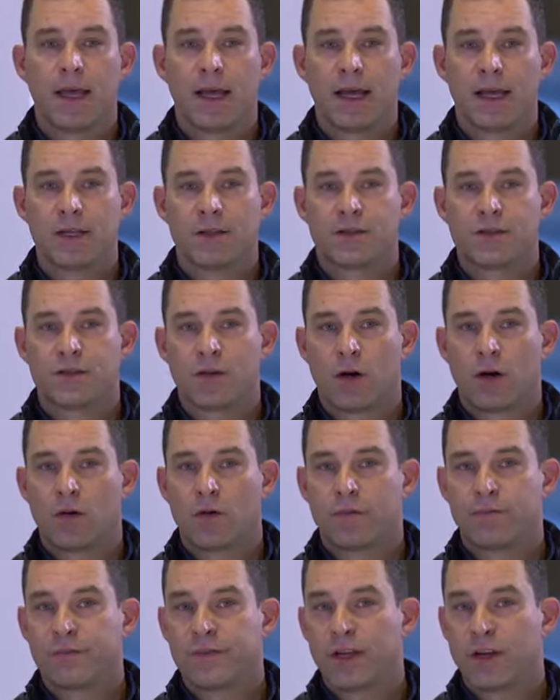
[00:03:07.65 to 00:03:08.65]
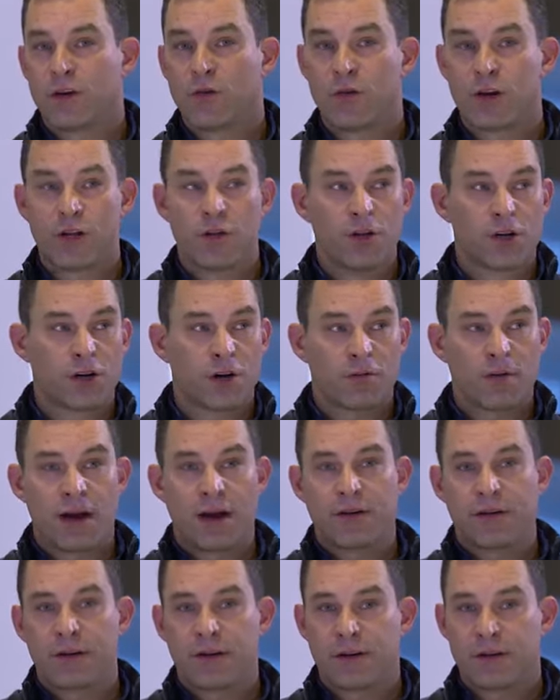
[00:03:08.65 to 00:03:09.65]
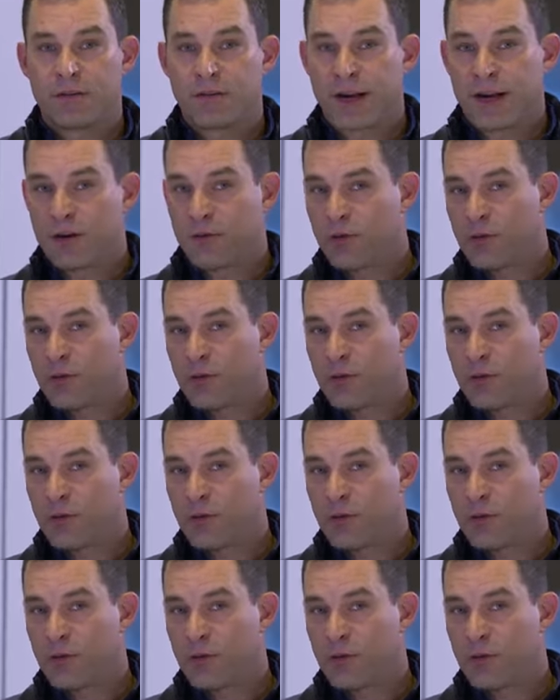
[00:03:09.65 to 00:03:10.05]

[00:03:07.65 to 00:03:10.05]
And so, you know, when you look around here, right,